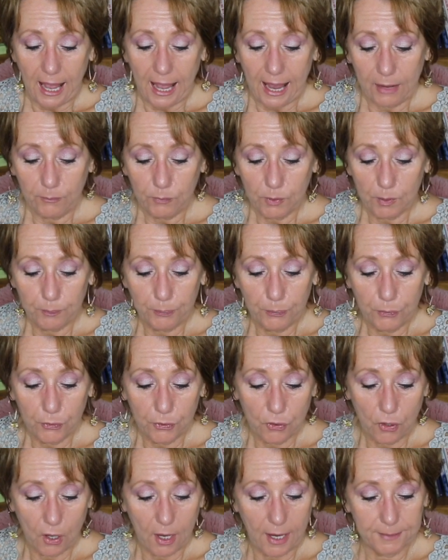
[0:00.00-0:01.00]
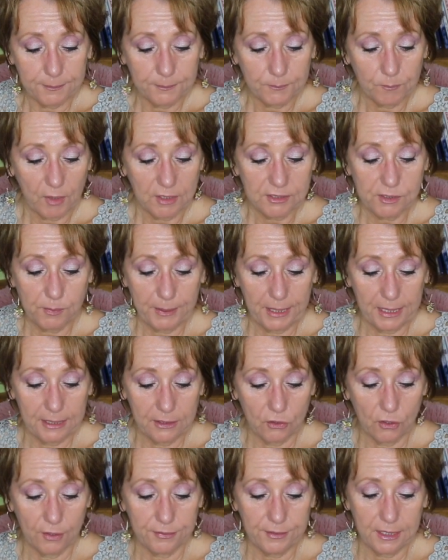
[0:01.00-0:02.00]
I would have put on,
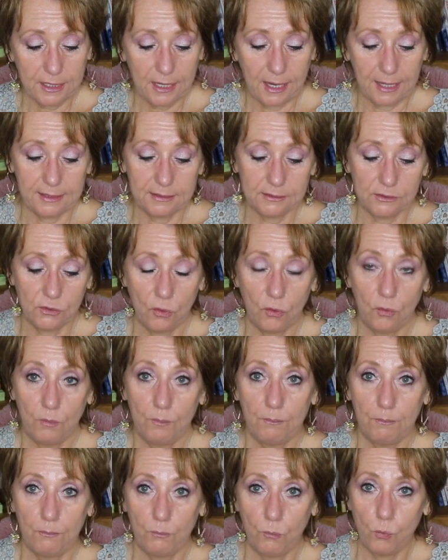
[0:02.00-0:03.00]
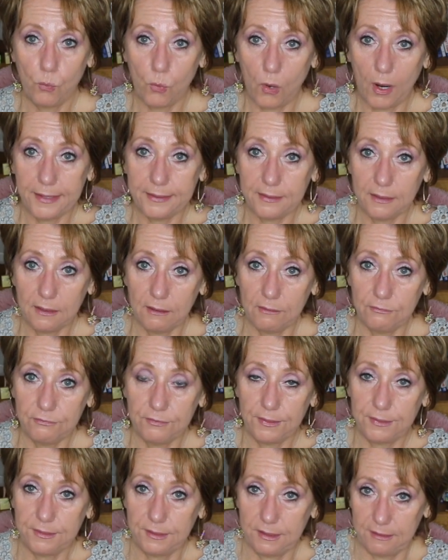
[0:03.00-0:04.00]
depending on the night, one
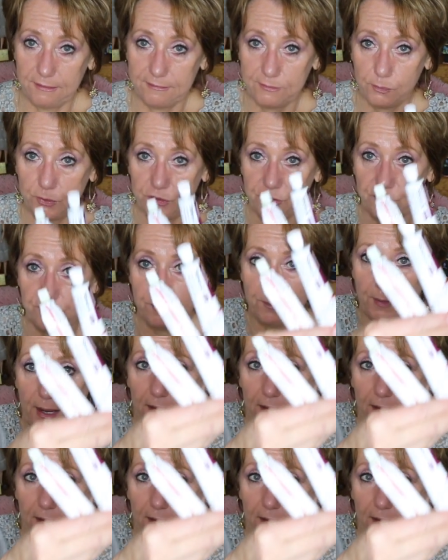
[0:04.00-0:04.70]
of these, which is